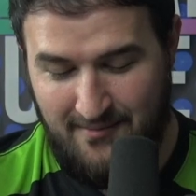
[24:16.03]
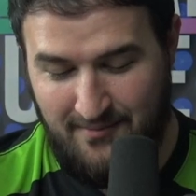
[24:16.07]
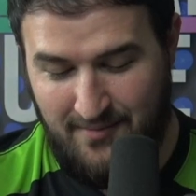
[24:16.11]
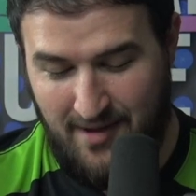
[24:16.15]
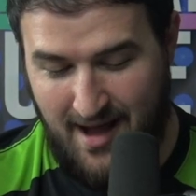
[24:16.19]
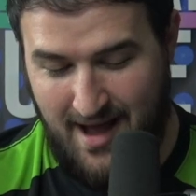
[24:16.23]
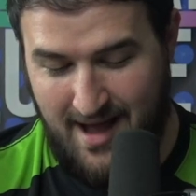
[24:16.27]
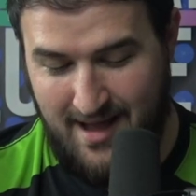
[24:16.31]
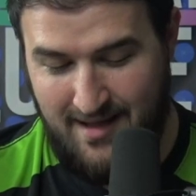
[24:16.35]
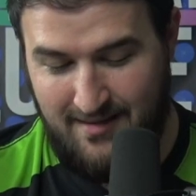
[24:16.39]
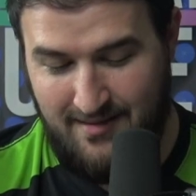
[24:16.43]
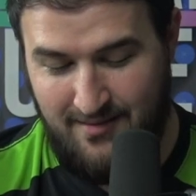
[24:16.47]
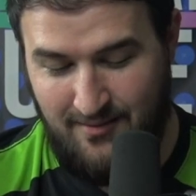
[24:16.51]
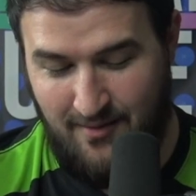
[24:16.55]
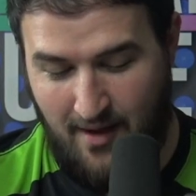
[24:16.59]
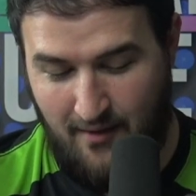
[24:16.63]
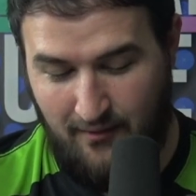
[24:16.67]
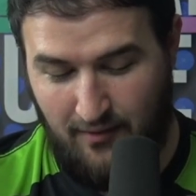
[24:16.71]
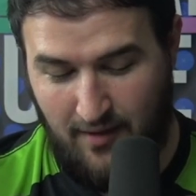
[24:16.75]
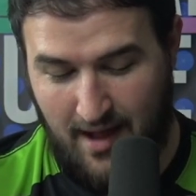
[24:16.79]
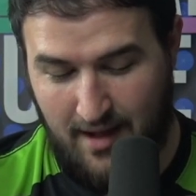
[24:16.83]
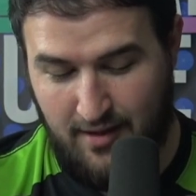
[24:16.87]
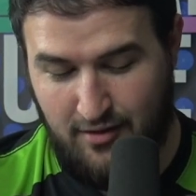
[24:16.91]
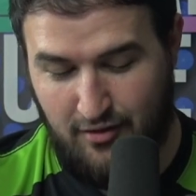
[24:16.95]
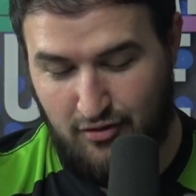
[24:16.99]
But we
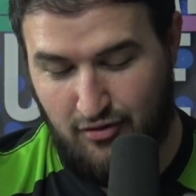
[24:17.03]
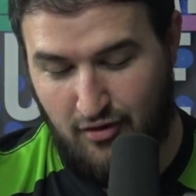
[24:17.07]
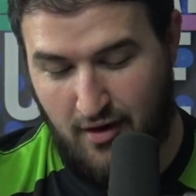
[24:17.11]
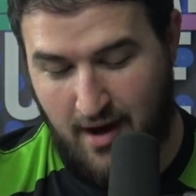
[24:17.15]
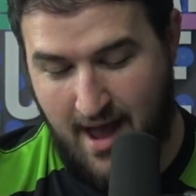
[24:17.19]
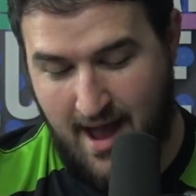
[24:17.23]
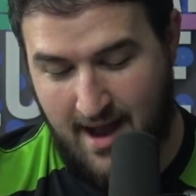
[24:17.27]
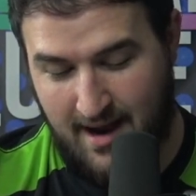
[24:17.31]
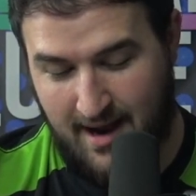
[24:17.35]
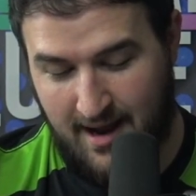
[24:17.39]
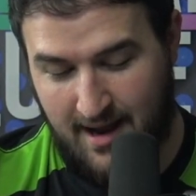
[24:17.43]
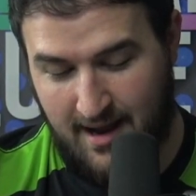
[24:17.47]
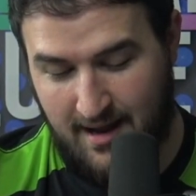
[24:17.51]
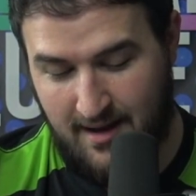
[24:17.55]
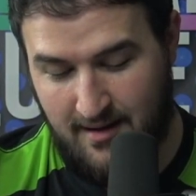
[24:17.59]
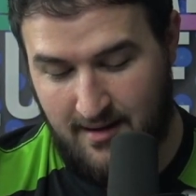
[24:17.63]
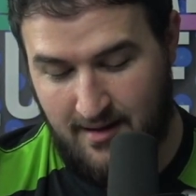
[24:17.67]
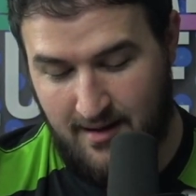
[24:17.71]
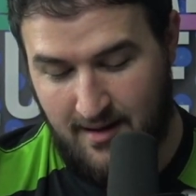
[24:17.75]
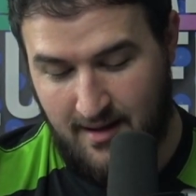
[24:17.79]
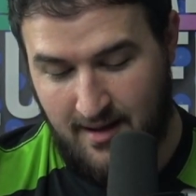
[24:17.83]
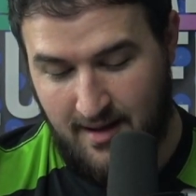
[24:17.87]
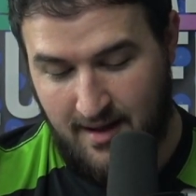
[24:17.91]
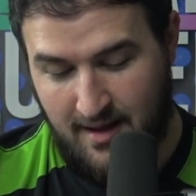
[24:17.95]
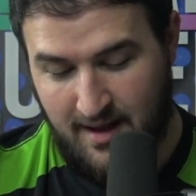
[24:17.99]
have Lesser
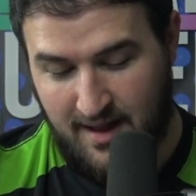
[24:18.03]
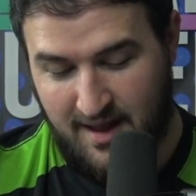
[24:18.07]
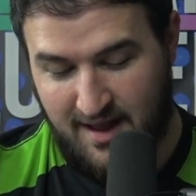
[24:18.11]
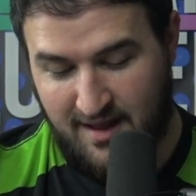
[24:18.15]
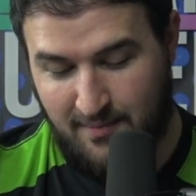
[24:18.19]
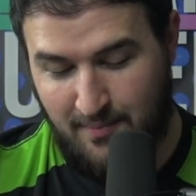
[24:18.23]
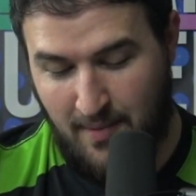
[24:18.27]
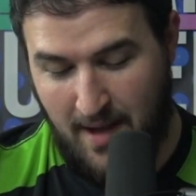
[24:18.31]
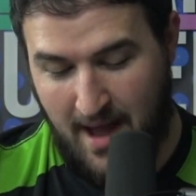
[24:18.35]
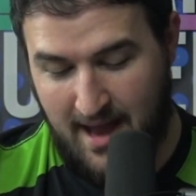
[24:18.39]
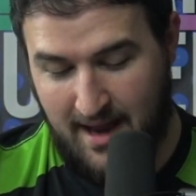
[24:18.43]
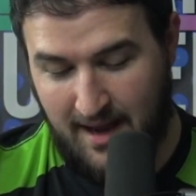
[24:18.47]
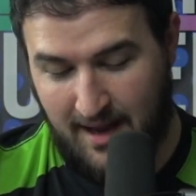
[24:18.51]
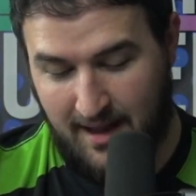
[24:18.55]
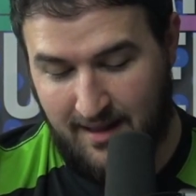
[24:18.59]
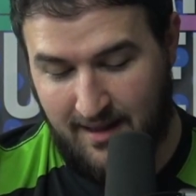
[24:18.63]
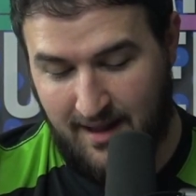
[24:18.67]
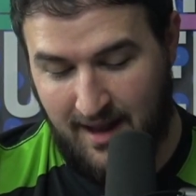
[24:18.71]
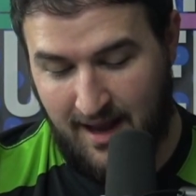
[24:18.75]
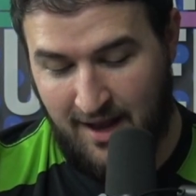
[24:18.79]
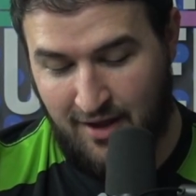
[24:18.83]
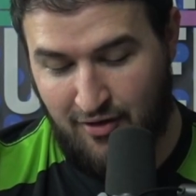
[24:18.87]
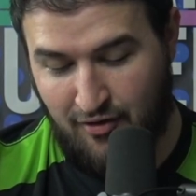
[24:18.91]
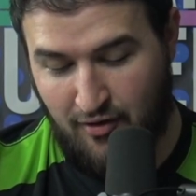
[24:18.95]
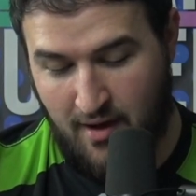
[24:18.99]
Dragon, Spike,
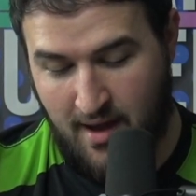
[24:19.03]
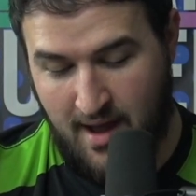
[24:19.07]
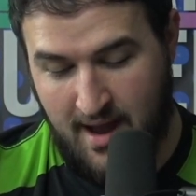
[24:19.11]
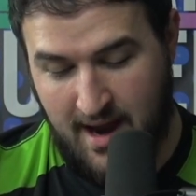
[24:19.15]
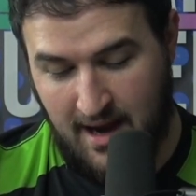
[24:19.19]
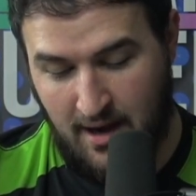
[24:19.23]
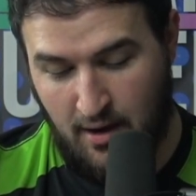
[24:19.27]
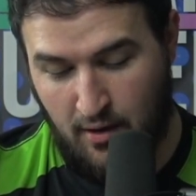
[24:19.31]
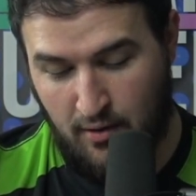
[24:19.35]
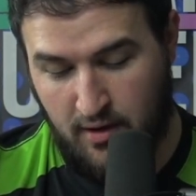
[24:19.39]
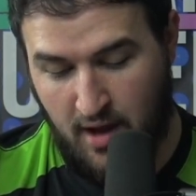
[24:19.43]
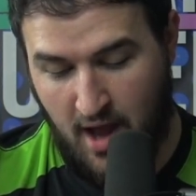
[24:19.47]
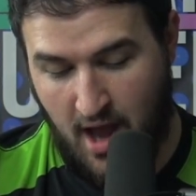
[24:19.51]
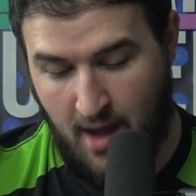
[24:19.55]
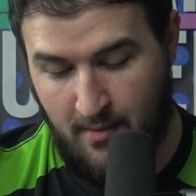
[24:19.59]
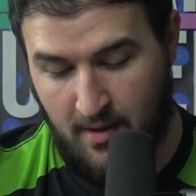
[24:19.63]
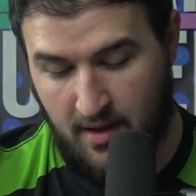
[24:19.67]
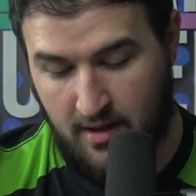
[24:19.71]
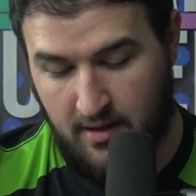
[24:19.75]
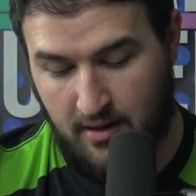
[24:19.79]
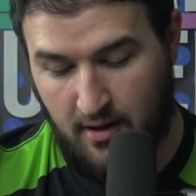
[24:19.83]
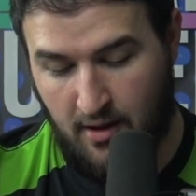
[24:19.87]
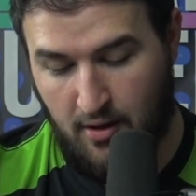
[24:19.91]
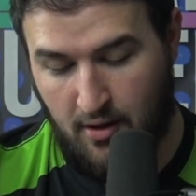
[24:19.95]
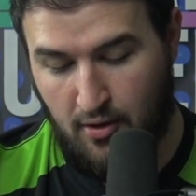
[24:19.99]
Seadra,
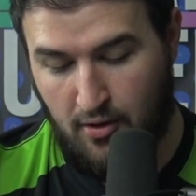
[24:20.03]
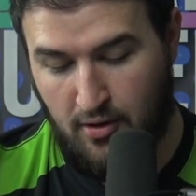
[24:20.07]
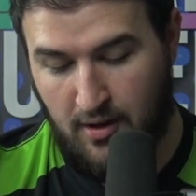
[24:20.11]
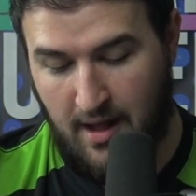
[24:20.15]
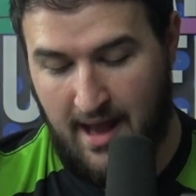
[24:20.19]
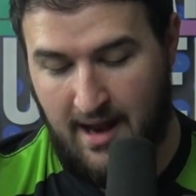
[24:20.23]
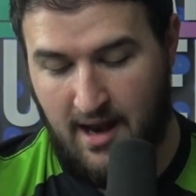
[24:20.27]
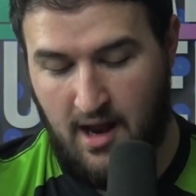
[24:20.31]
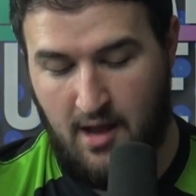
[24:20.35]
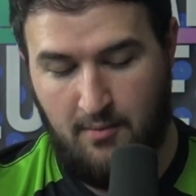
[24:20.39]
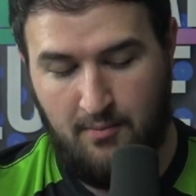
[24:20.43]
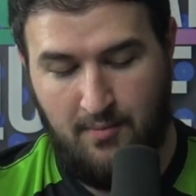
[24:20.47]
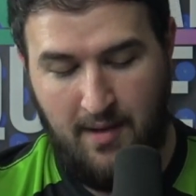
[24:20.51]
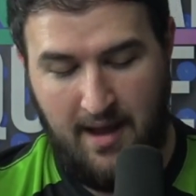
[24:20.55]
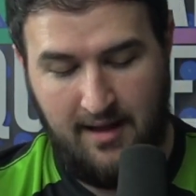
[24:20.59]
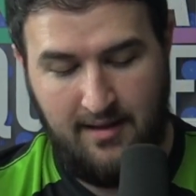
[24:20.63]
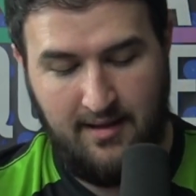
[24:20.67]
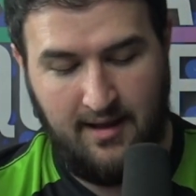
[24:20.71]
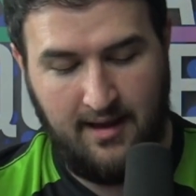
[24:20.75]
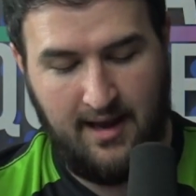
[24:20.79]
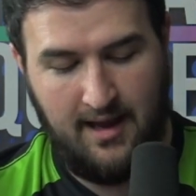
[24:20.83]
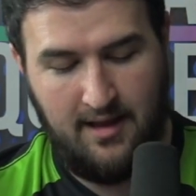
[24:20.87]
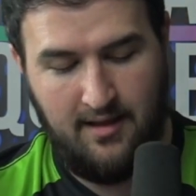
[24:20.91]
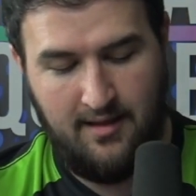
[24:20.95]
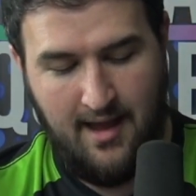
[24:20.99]
Hinotama Soul, and a
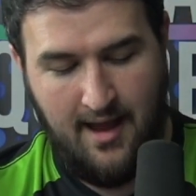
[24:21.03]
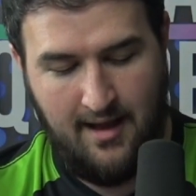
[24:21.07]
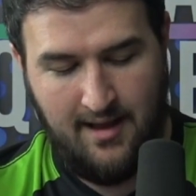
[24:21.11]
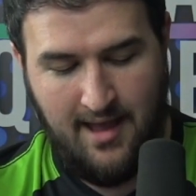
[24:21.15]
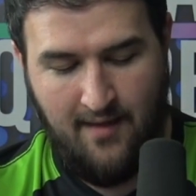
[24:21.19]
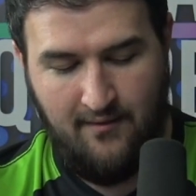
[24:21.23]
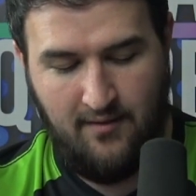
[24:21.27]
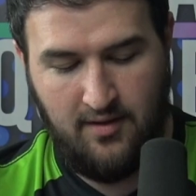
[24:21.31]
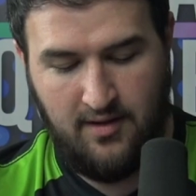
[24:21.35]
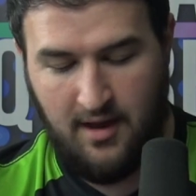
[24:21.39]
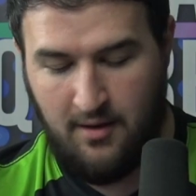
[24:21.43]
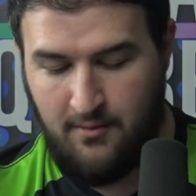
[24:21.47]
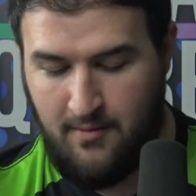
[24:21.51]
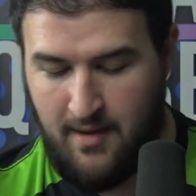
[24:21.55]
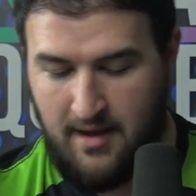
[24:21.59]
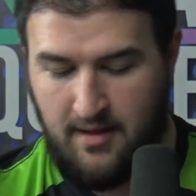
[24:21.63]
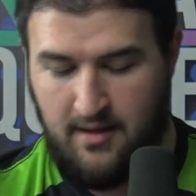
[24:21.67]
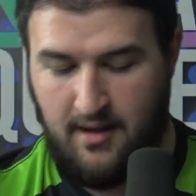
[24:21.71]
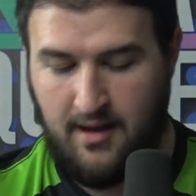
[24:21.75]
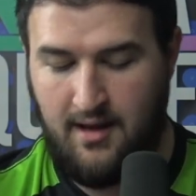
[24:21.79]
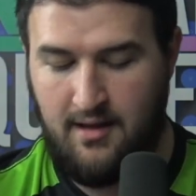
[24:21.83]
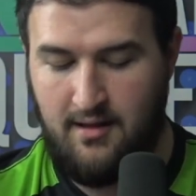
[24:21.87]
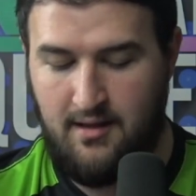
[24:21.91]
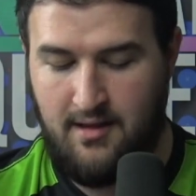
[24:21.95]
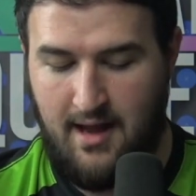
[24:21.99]
Basic Insect. Haven't seen
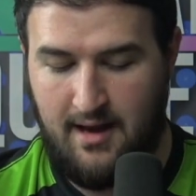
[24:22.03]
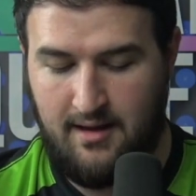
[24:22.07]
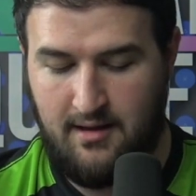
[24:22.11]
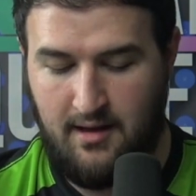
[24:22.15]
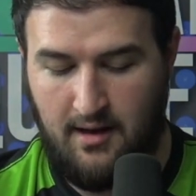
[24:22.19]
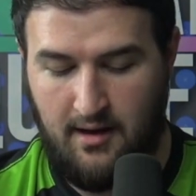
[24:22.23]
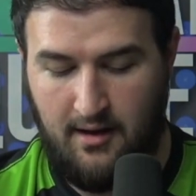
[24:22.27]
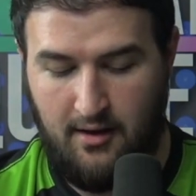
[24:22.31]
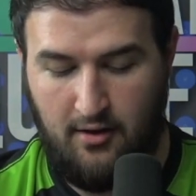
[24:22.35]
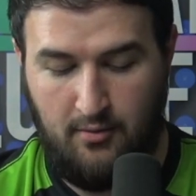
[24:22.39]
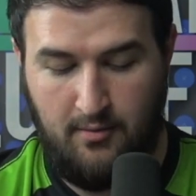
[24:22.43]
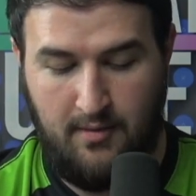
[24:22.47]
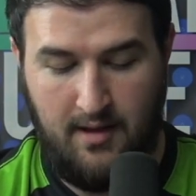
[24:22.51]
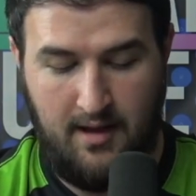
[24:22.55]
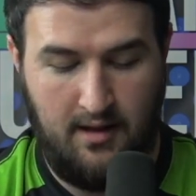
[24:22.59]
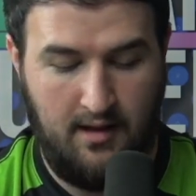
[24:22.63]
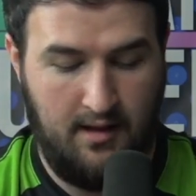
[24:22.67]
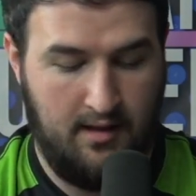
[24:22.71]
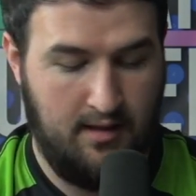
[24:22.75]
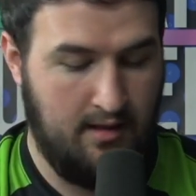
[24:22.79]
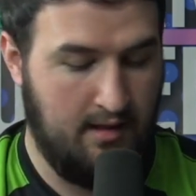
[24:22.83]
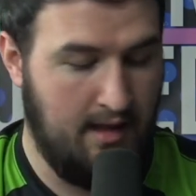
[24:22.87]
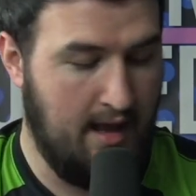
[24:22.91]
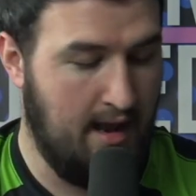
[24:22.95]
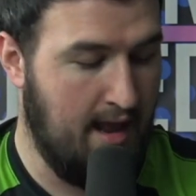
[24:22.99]
Basic Insect in a little bit.
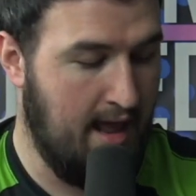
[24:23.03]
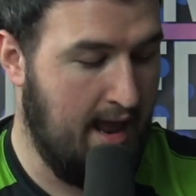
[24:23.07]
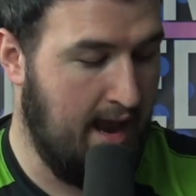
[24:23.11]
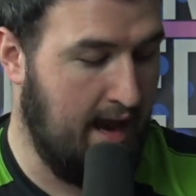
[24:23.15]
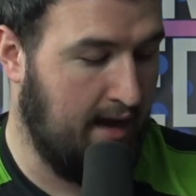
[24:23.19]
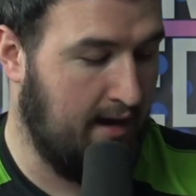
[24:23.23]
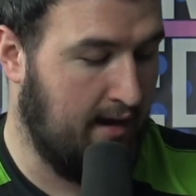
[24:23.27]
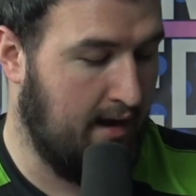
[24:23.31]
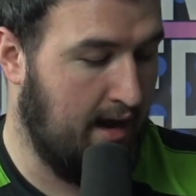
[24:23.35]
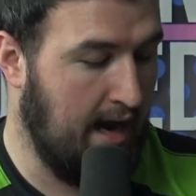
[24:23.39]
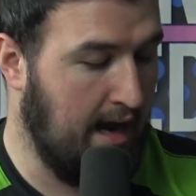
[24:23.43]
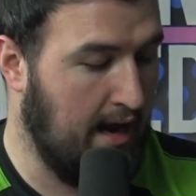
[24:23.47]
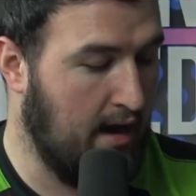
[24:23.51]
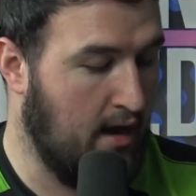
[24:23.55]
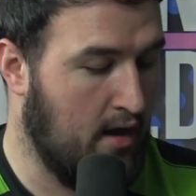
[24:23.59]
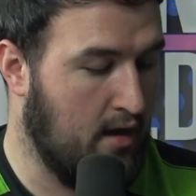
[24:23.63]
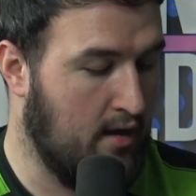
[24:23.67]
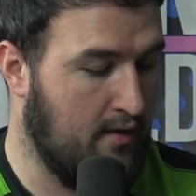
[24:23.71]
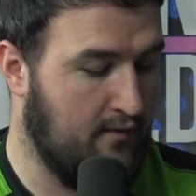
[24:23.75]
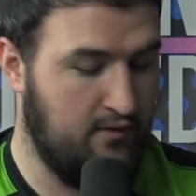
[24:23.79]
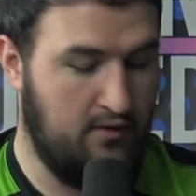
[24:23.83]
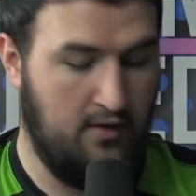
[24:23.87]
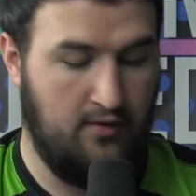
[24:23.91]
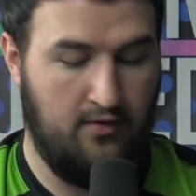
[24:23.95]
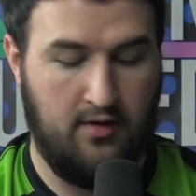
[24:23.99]
Let's set Hain
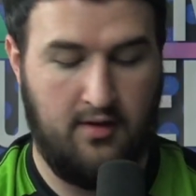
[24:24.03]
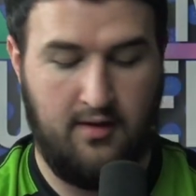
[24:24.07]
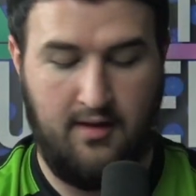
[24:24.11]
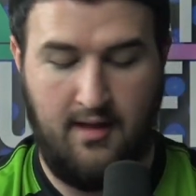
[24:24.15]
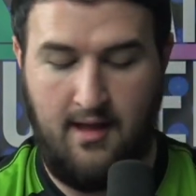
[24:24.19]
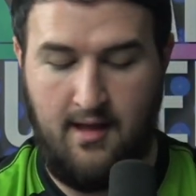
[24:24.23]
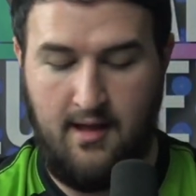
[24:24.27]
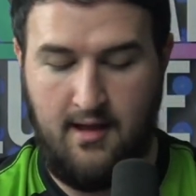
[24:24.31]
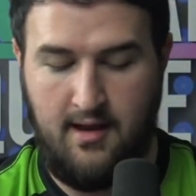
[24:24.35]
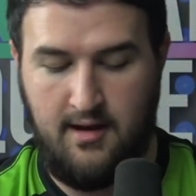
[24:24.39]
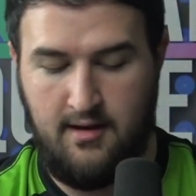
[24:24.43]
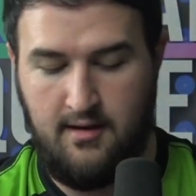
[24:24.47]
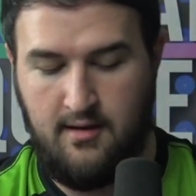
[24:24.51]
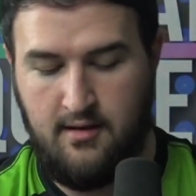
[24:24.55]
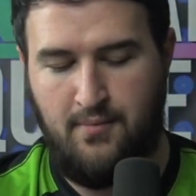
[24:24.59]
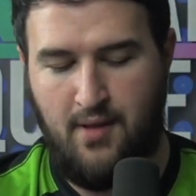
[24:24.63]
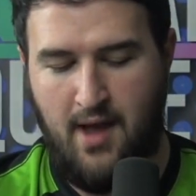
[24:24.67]
off to the side.